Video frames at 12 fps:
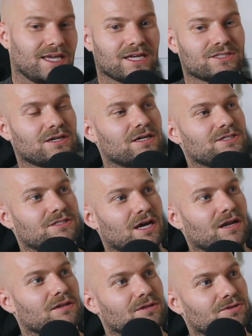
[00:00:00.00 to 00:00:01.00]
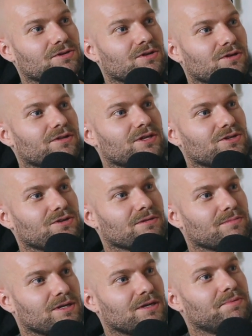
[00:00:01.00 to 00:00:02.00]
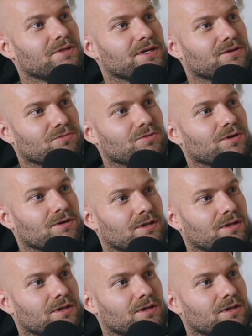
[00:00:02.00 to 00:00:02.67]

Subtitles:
Yeah, sorry she's not a little girl that you can manipulate and ruin her